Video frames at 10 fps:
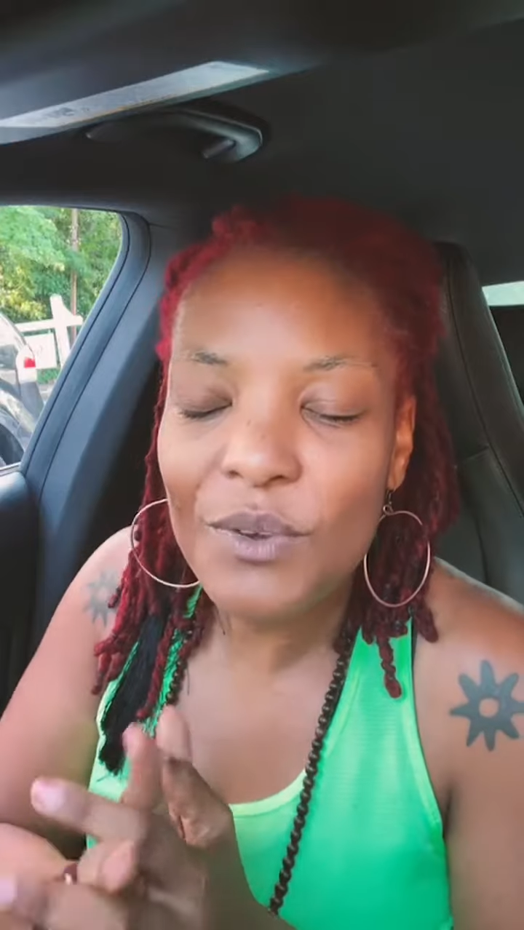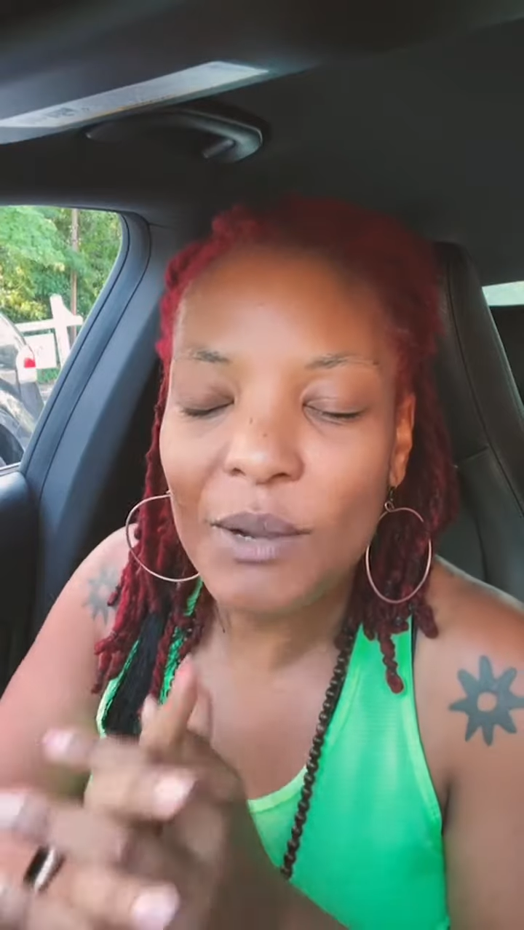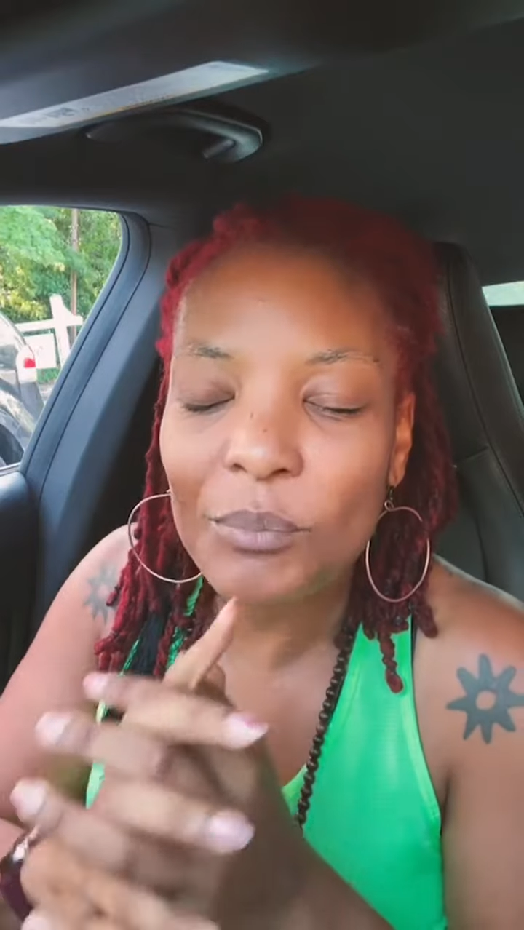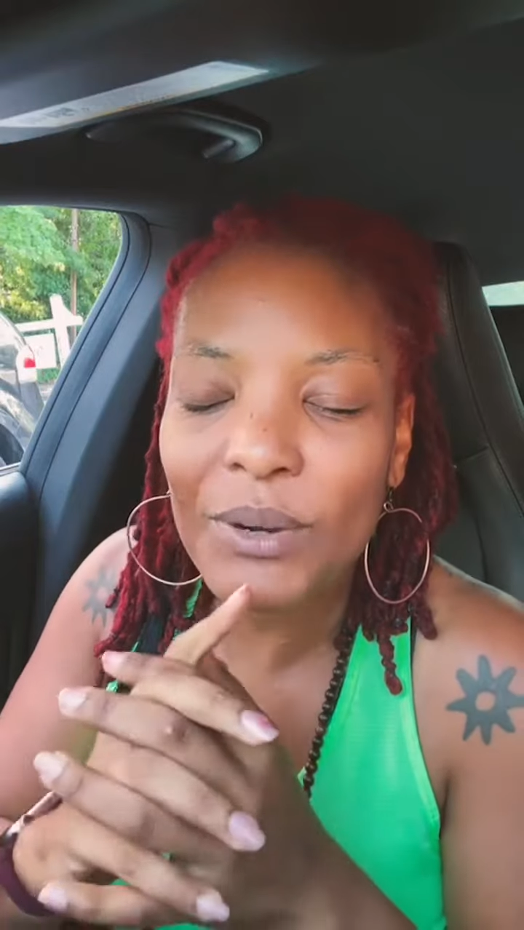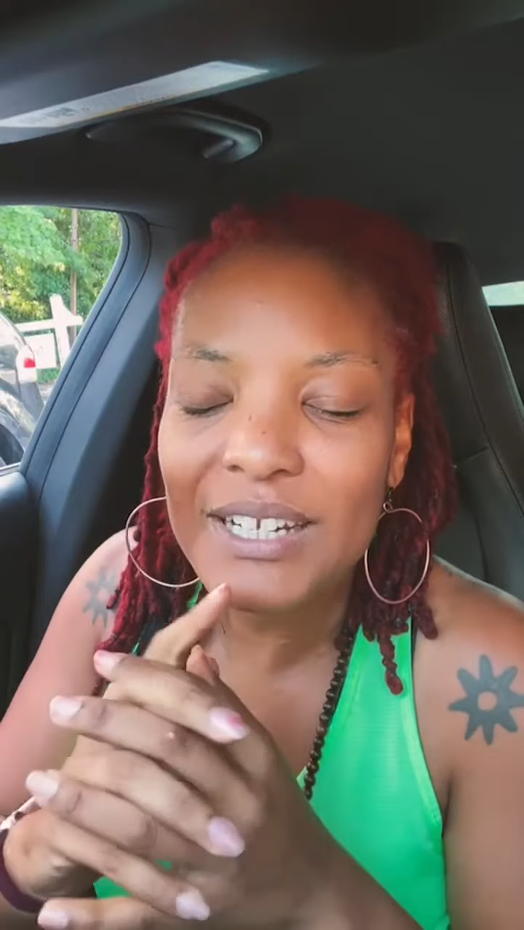I
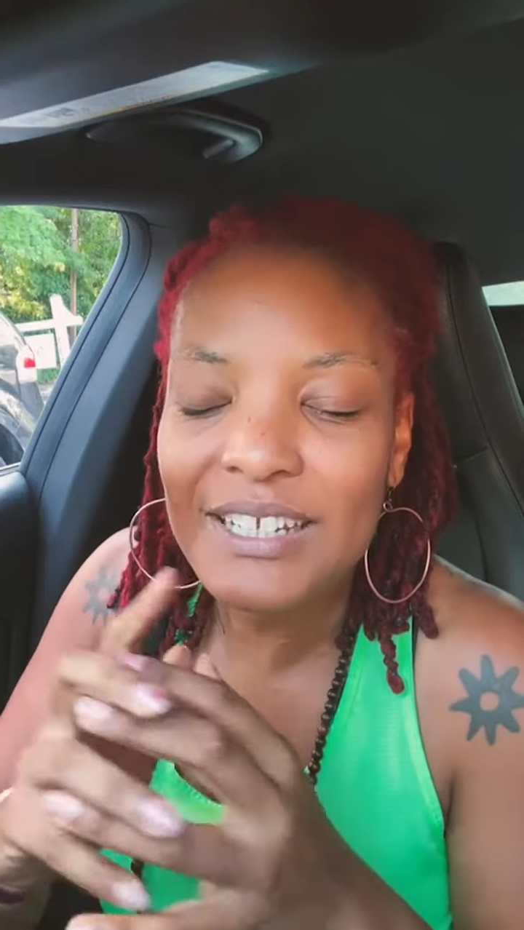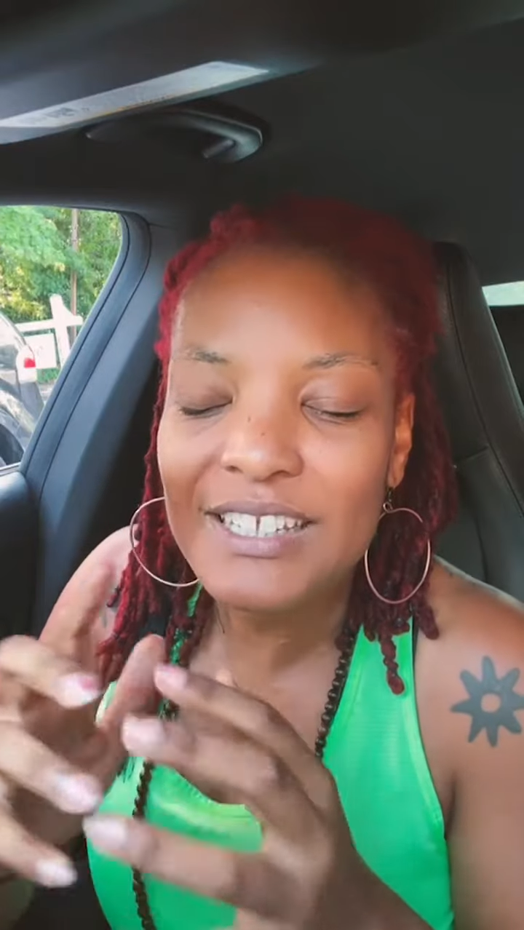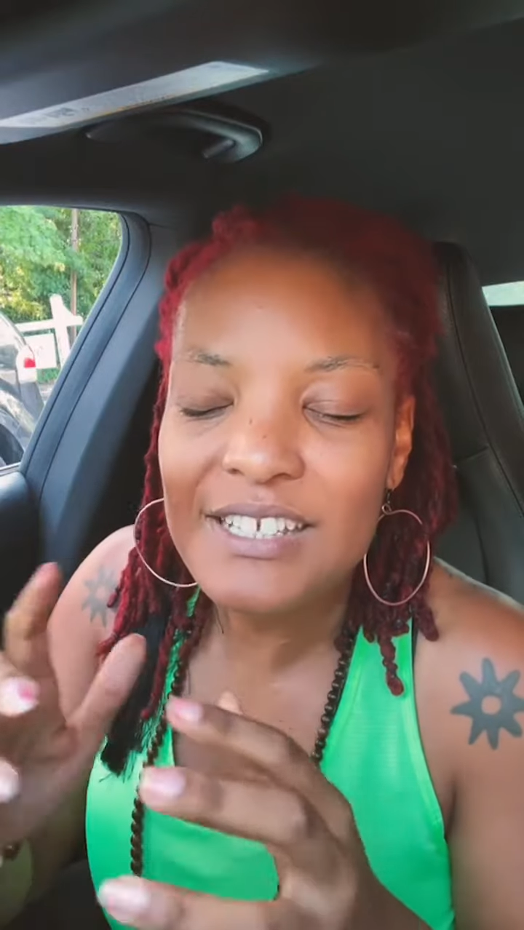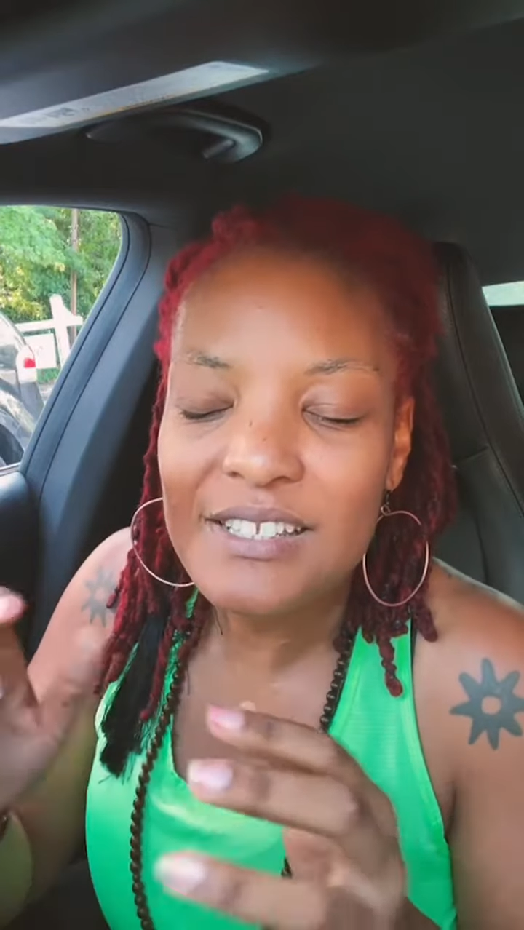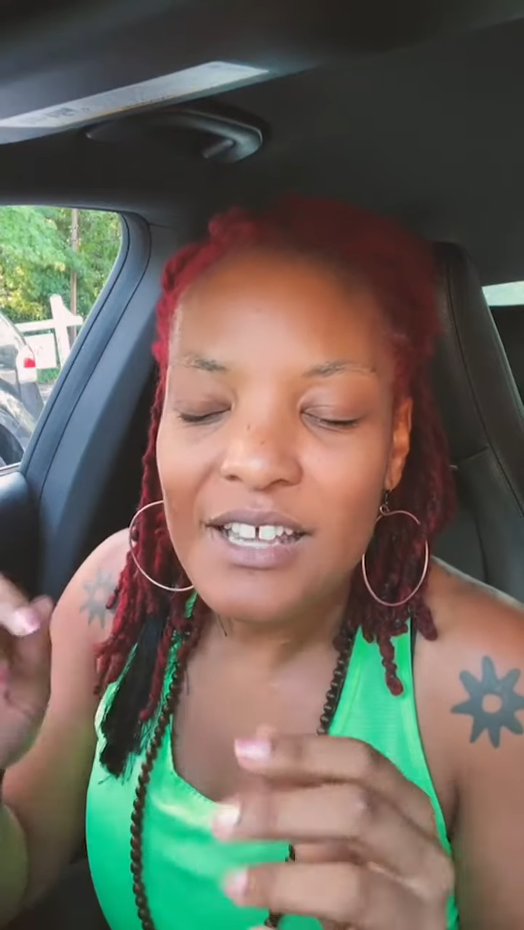pray that
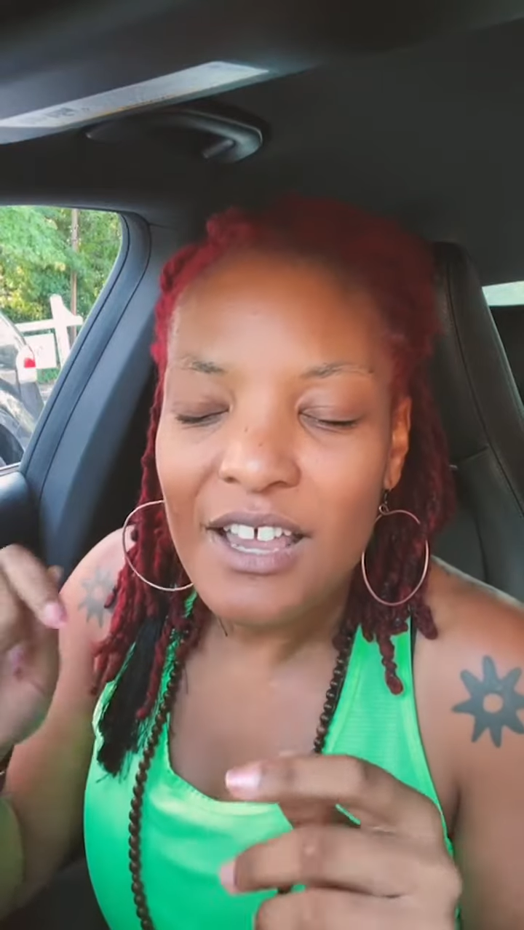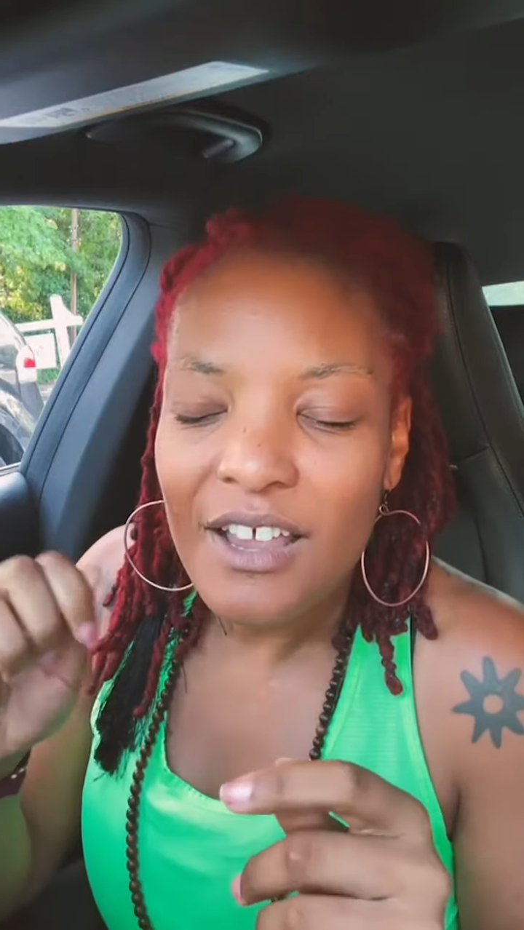this,